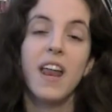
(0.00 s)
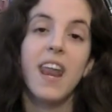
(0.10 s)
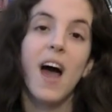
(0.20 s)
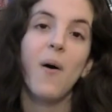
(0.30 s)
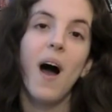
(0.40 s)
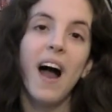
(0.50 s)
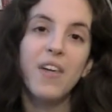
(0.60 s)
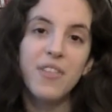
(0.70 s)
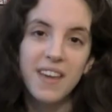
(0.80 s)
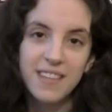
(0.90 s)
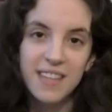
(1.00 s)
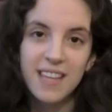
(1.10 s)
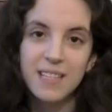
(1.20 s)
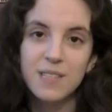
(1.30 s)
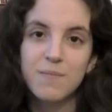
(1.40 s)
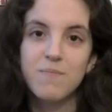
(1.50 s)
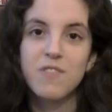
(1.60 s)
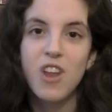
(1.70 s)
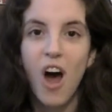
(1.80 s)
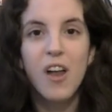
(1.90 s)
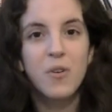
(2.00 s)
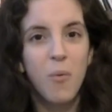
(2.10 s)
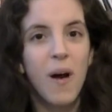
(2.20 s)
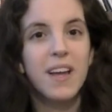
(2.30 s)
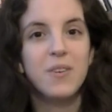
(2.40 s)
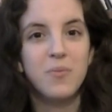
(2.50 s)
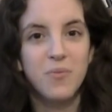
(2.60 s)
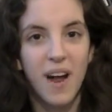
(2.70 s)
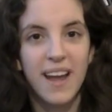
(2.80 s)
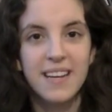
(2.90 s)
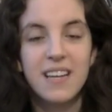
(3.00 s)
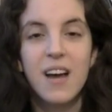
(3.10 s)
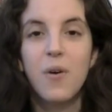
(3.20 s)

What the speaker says: Now, I think that that's not quite right.